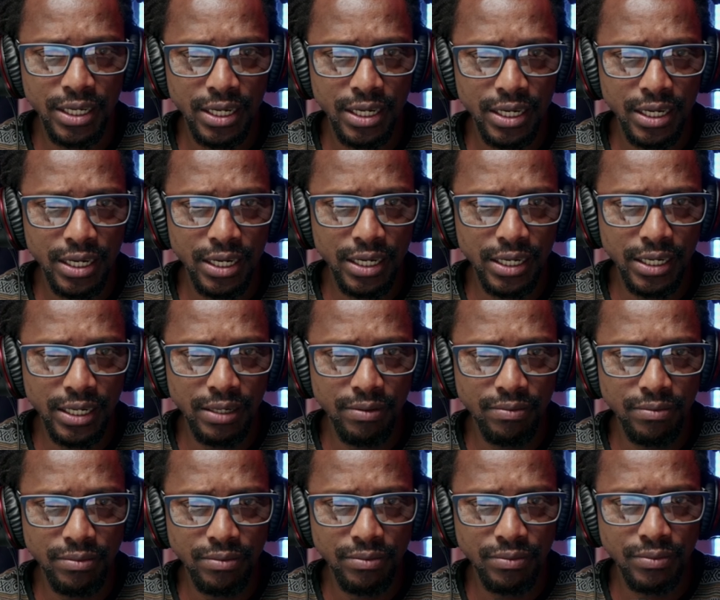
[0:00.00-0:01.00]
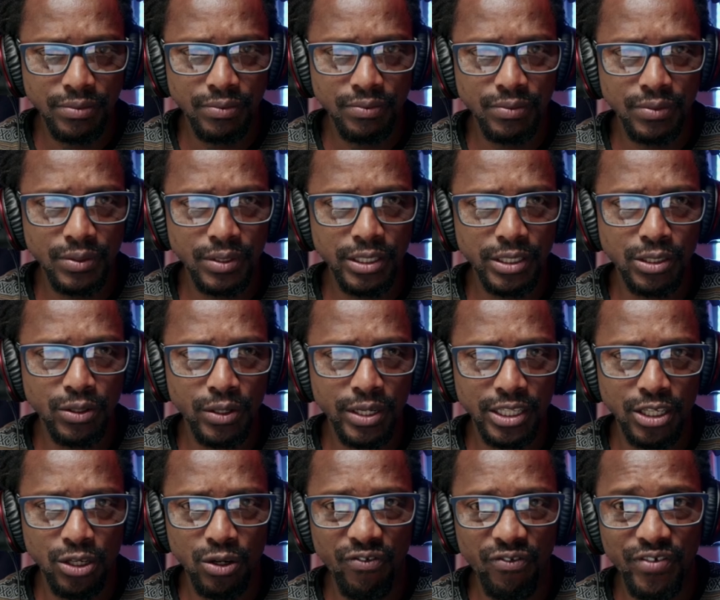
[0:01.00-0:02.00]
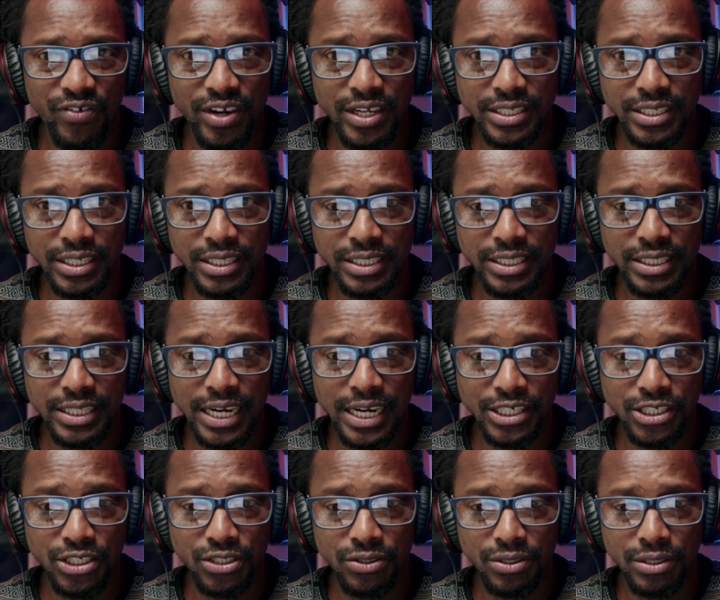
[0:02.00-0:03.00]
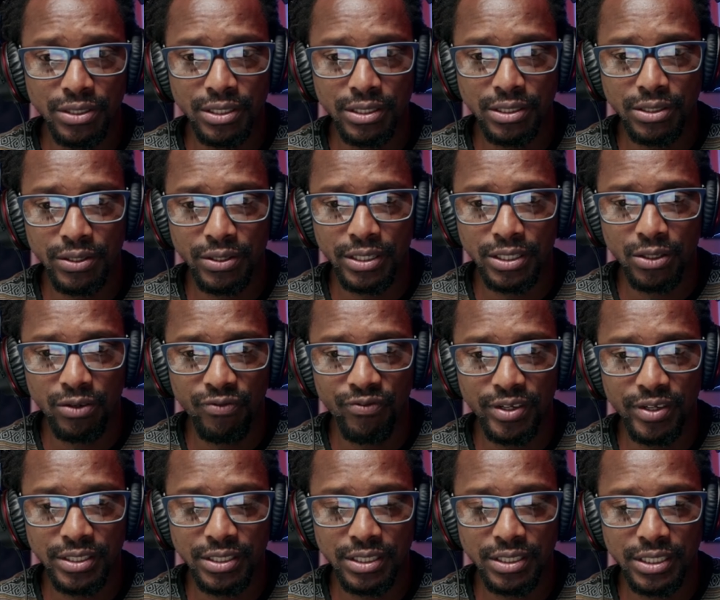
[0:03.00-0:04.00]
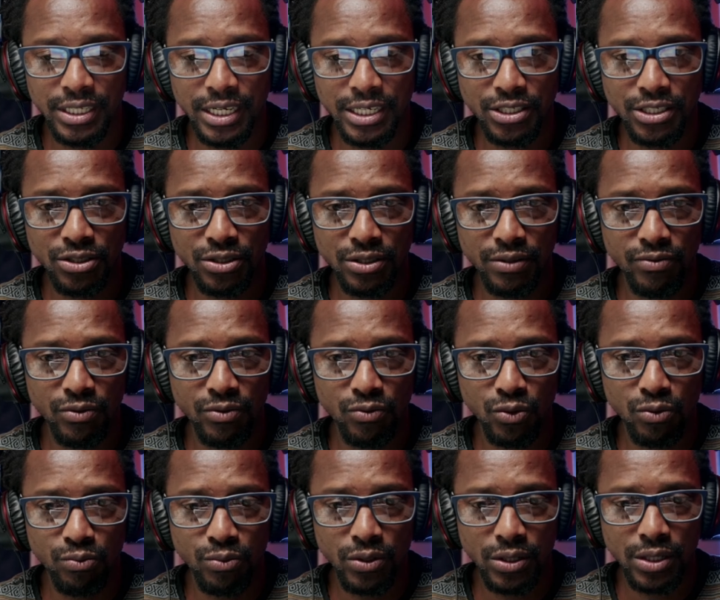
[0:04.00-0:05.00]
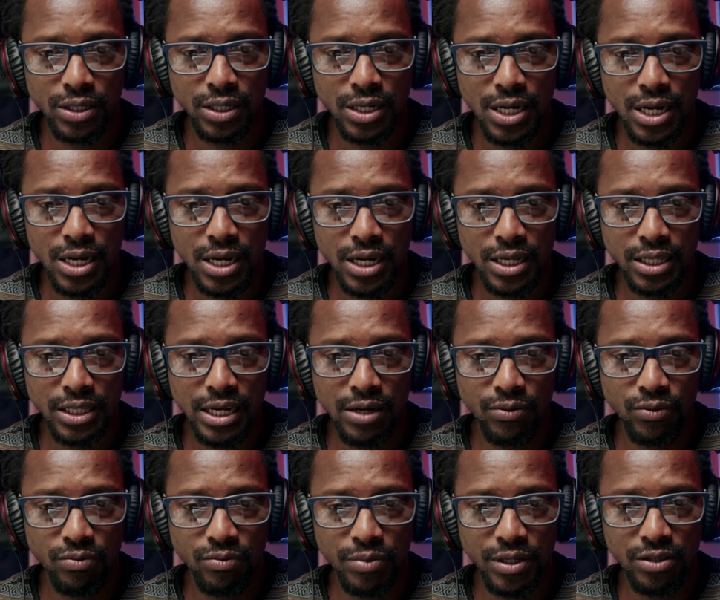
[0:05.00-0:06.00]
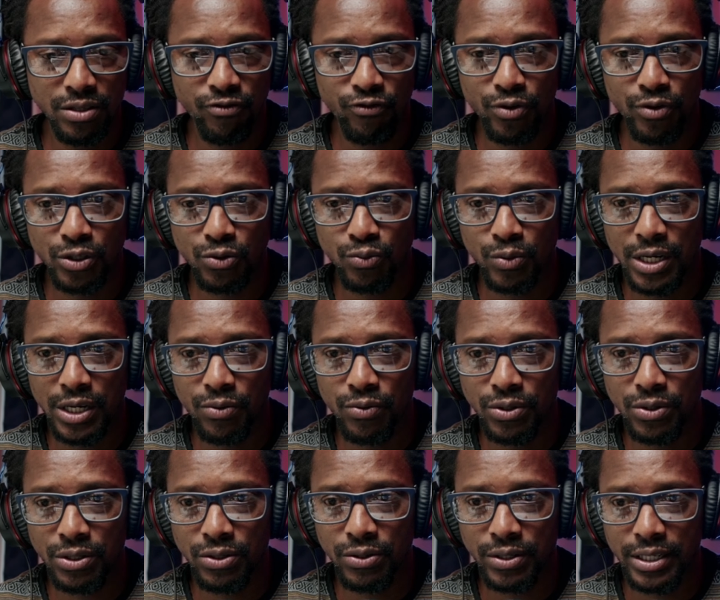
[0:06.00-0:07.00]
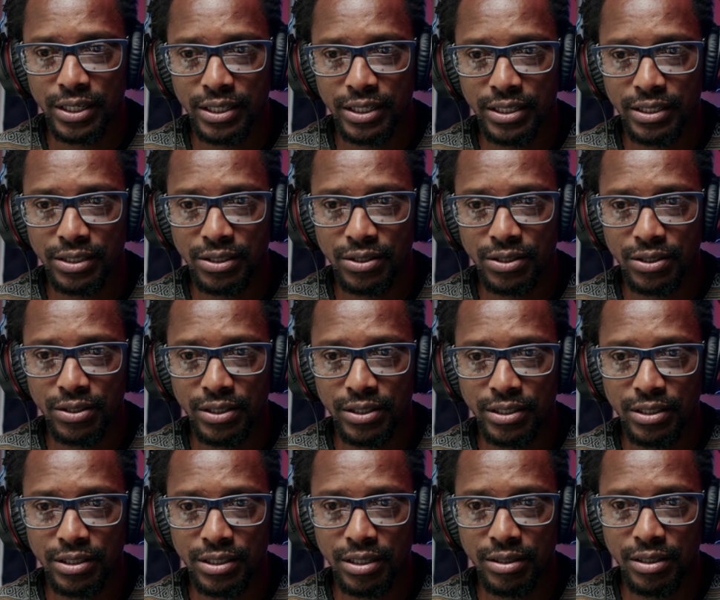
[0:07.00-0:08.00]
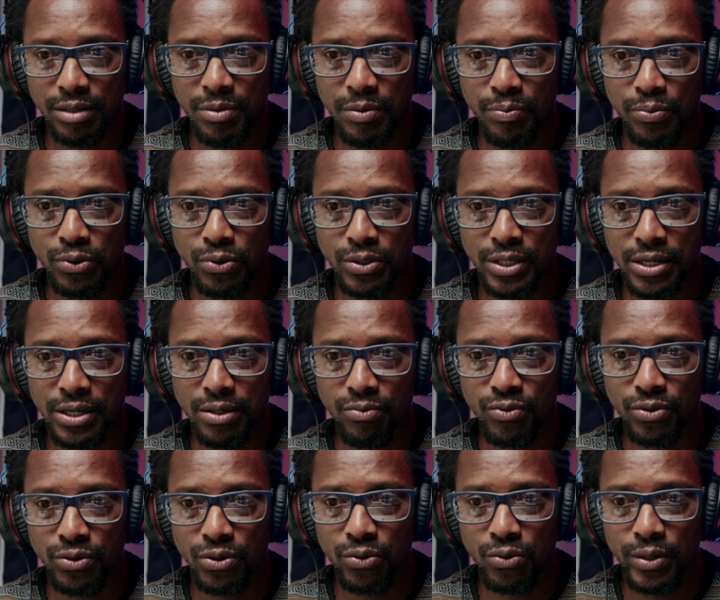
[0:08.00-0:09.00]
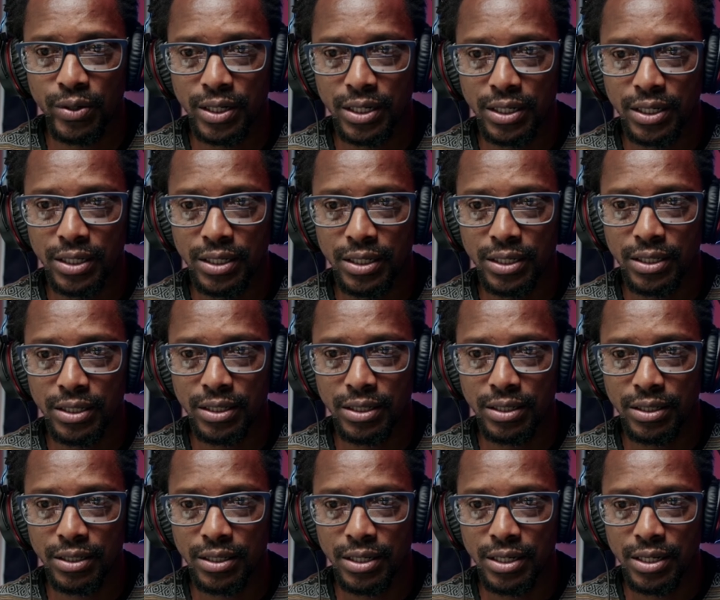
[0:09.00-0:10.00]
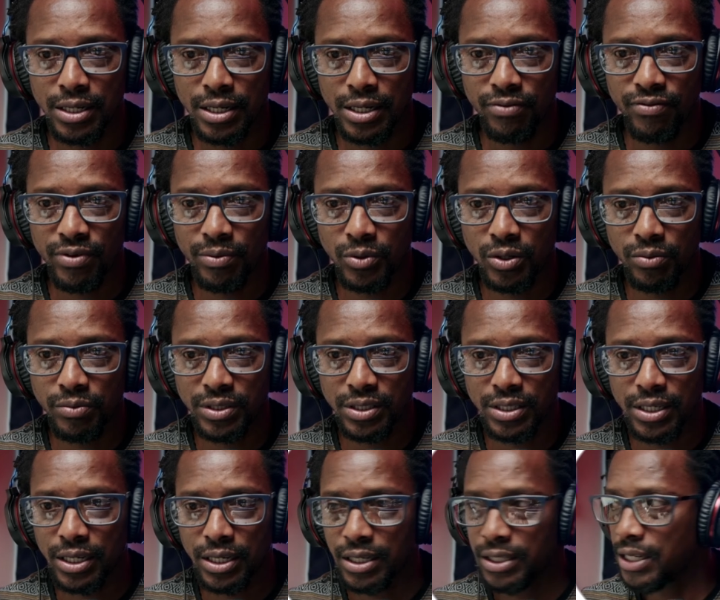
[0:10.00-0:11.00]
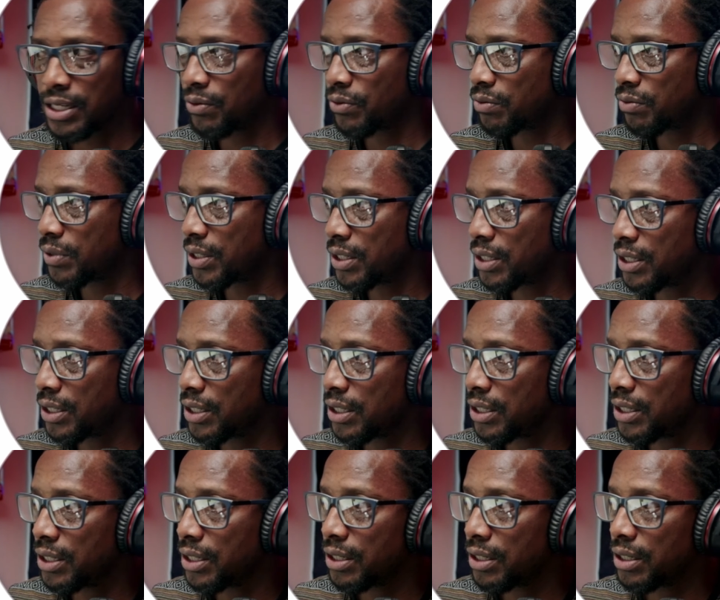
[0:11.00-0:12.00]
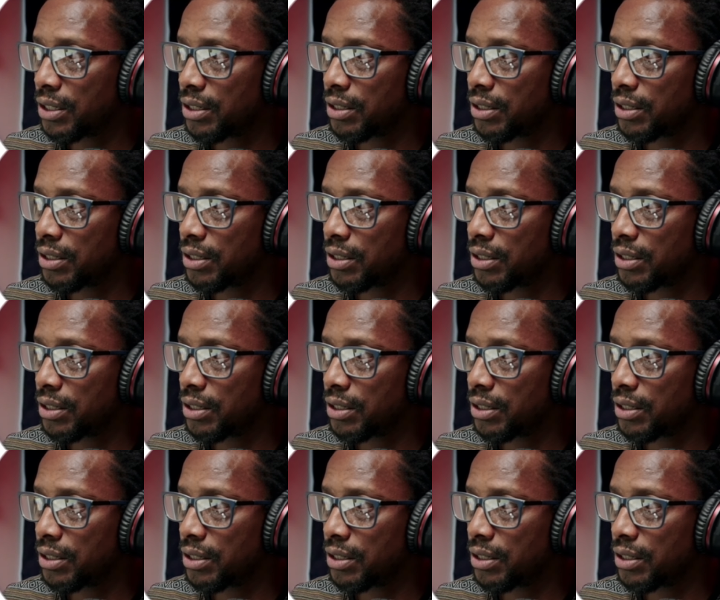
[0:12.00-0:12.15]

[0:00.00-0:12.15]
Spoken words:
let's look at the offense and sanctions. Let's look at the offense and sanctions of the rule book. That would be the first one I want to look at. Let's go. Let me pull that up real quick. If I'm not mistaken, that would be